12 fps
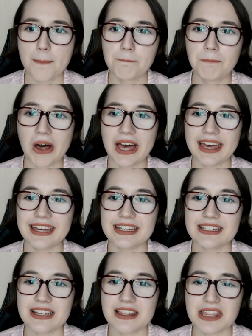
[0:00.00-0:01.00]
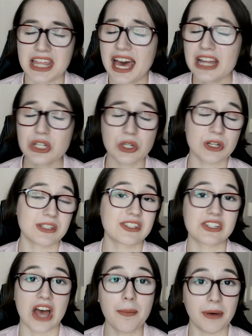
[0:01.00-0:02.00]
but that shouldn't
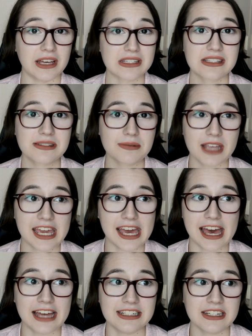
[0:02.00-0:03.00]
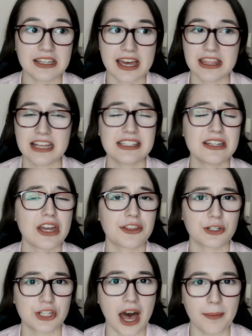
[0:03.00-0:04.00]
stop us and again that's
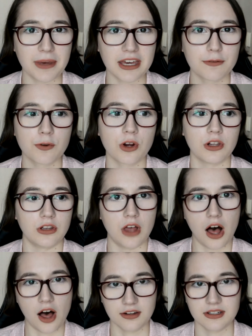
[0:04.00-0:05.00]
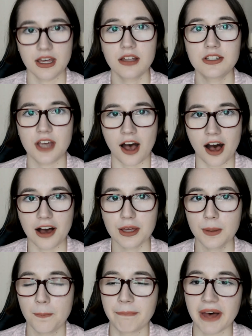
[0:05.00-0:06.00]
another topic for a long
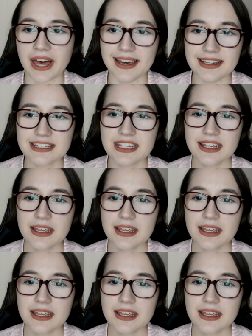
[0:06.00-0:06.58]
talk but